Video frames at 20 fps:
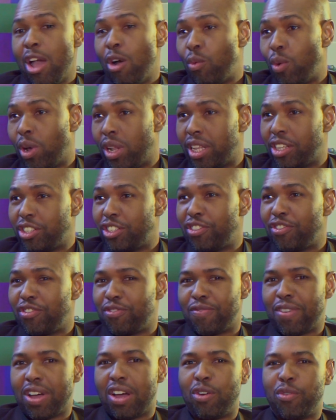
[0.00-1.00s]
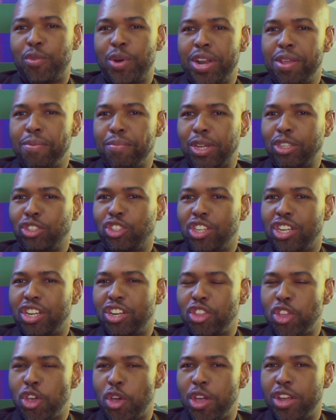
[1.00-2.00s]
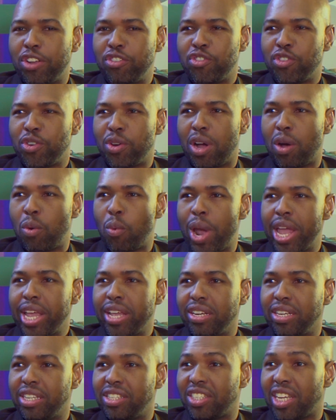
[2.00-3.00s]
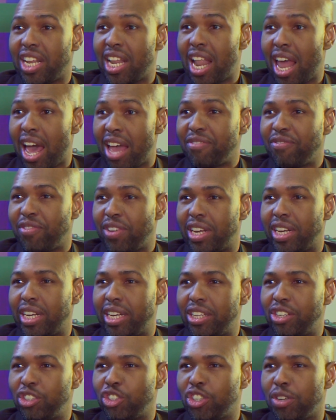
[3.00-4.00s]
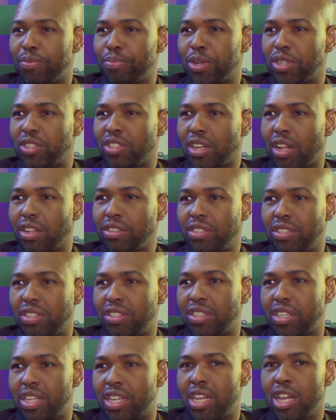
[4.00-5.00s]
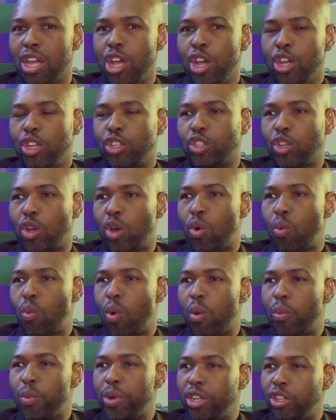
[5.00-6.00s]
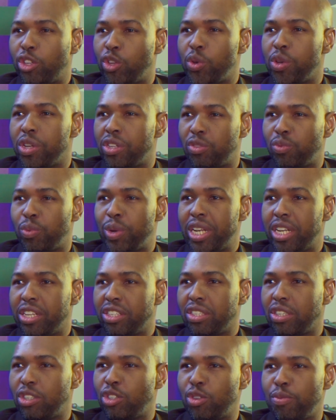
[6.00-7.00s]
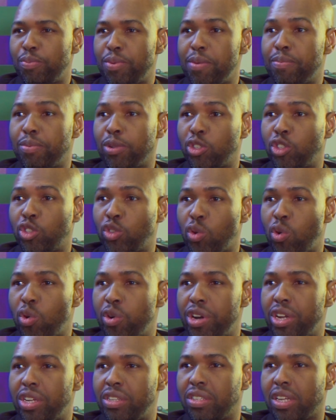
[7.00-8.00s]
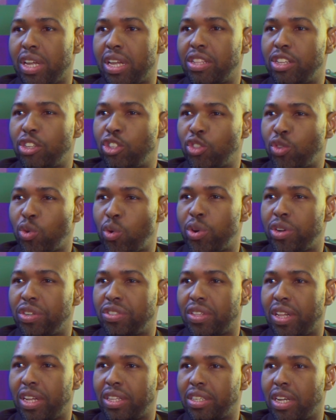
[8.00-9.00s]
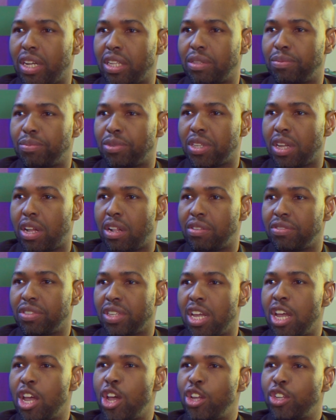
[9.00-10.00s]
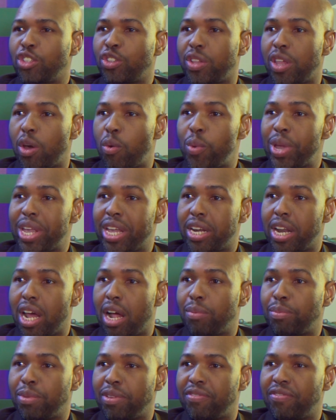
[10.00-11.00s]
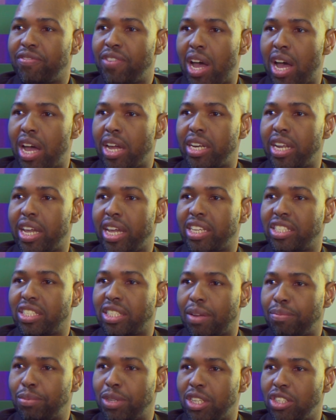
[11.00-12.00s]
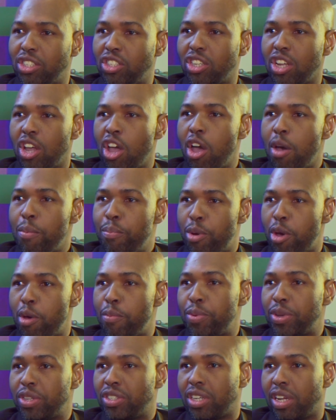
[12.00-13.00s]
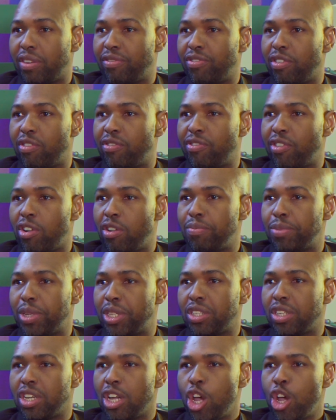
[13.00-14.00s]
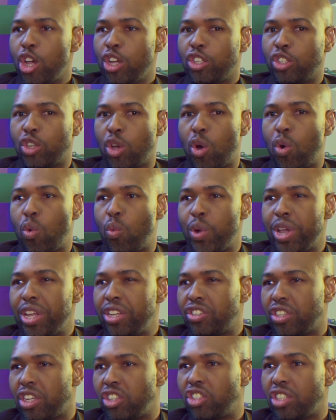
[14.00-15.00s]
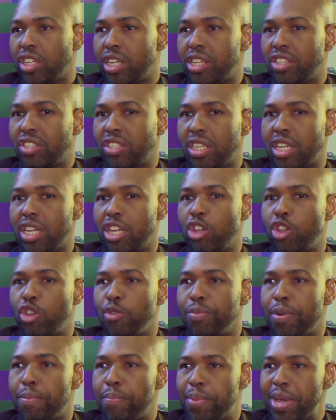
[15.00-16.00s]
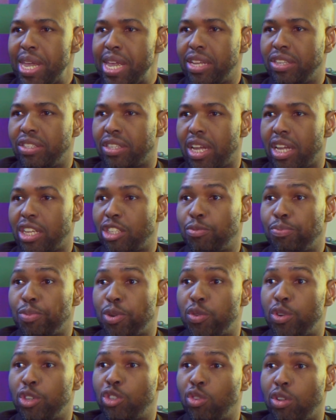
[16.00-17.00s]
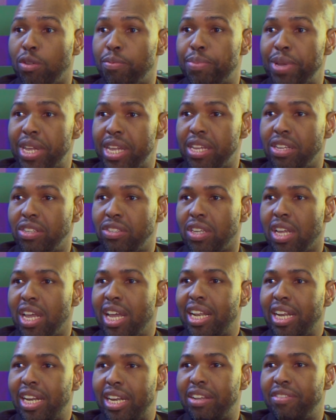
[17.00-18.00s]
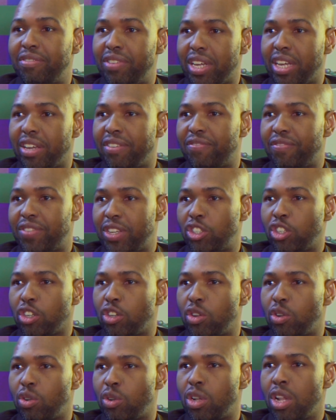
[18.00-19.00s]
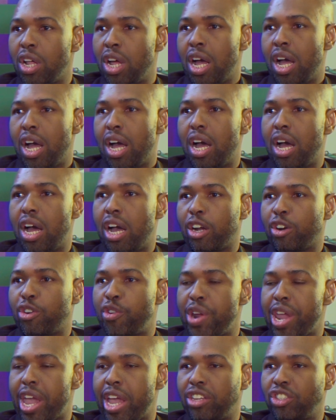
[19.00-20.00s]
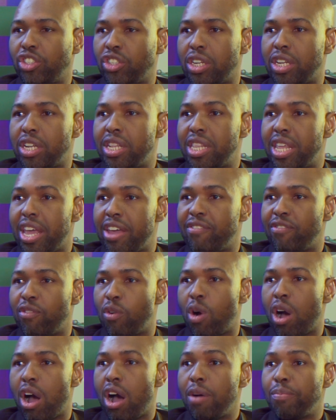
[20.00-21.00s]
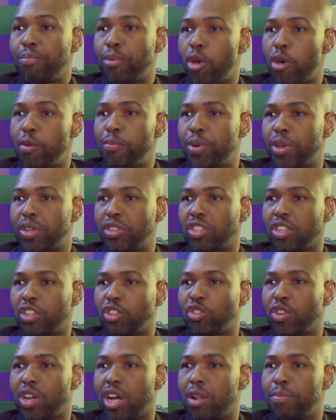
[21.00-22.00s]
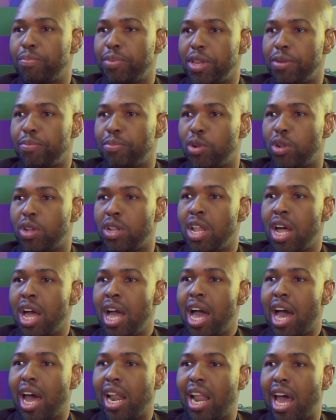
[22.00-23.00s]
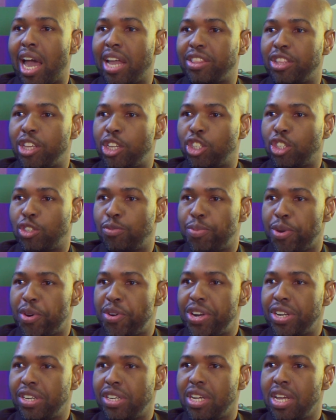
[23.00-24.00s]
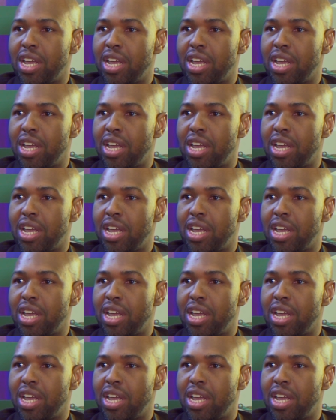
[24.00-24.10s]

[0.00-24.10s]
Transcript: Well, as you've already mentioned in your intro, Awaken is a life and leadership consultancy. So what we do is we listen to people's stories and the stories they tell themselves so that we can help them find acceptance, purpose, and fulfillment. So we essentially see human beings as spiritual beings living in physical creation. Therefore, our purpose is to help people align their spirit,